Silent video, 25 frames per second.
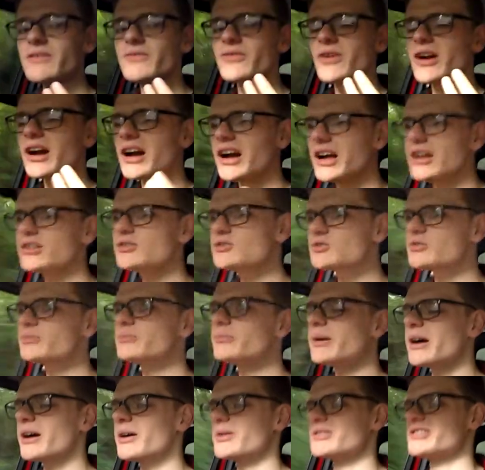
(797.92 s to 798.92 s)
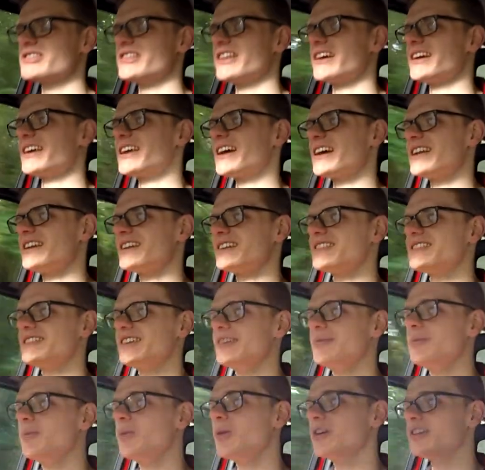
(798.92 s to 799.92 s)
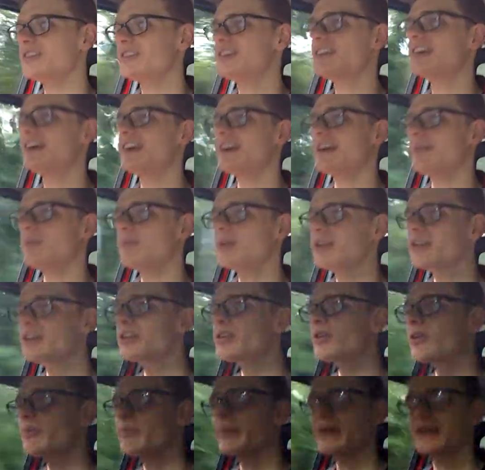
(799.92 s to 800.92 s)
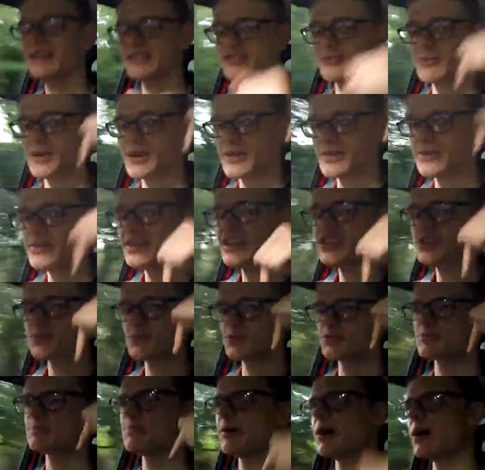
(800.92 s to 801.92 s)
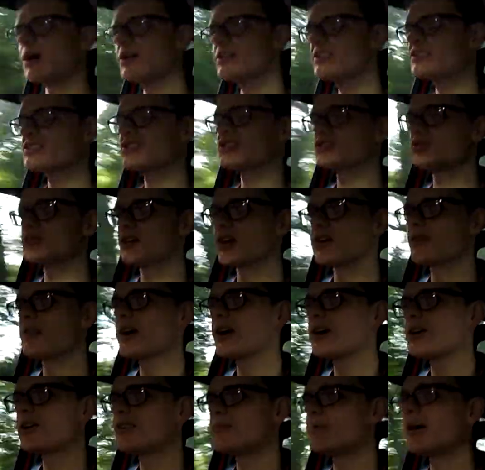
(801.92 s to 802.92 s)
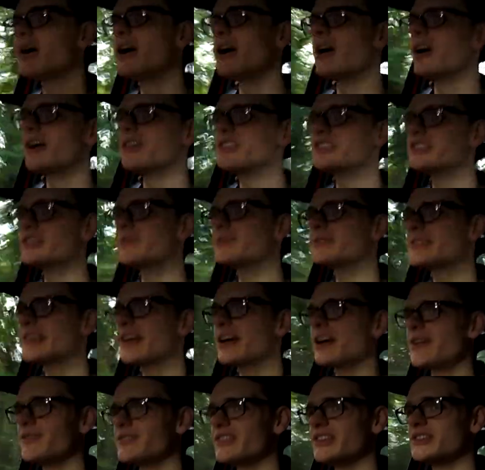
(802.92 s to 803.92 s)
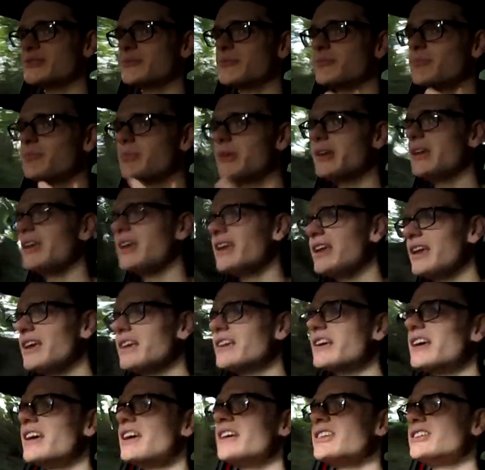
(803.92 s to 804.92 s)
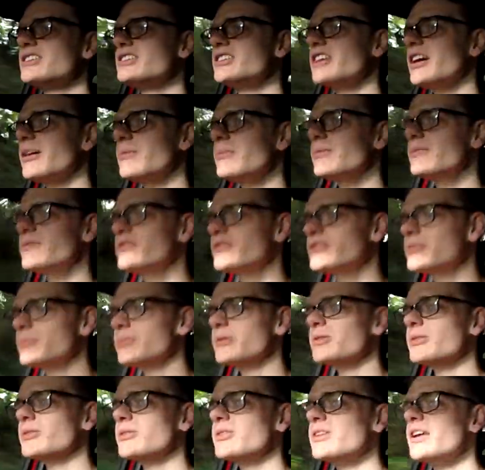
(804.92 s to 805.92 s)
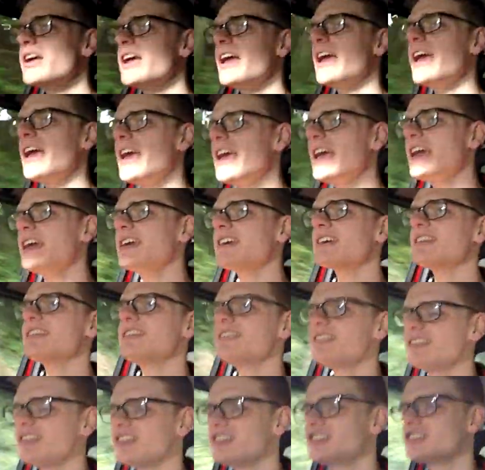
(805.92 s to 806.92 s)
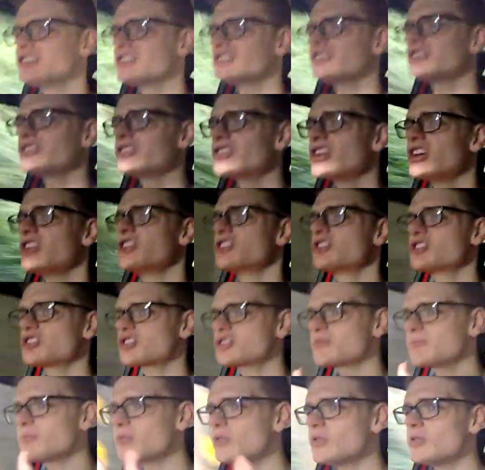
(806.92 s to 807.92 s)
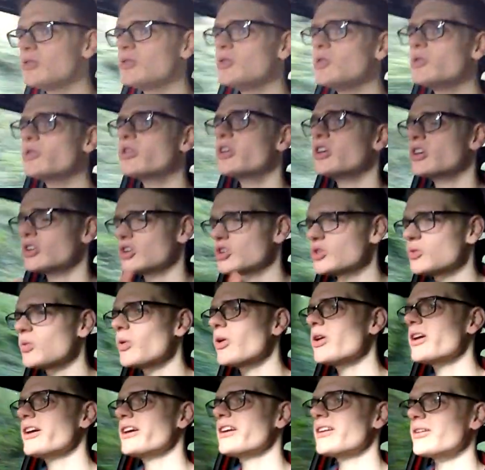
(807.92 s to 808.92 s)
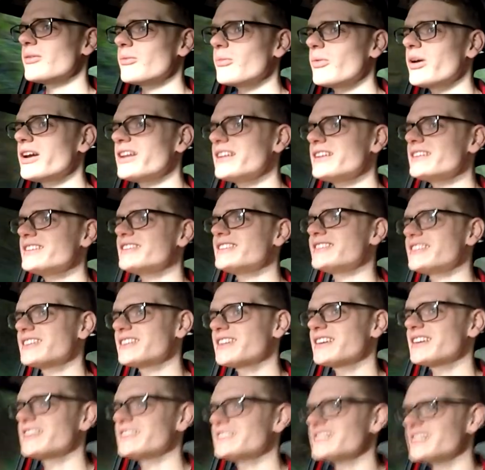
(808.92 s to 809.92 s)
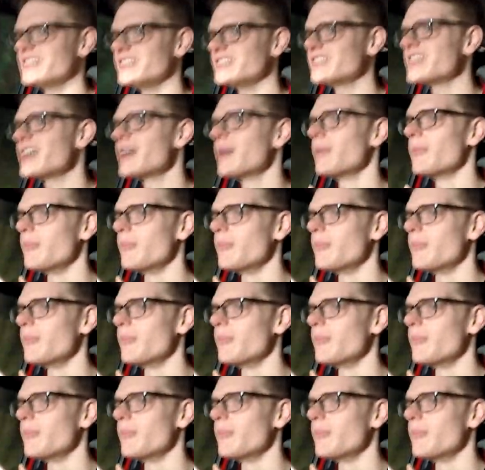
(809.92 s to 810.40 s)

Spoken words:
over 100 miles in that Galaxy in one day, and when I got back to where this was parked to drive home, I jumped out of this big, comfortable, air-conditioned, smooth, quiet, well-insulated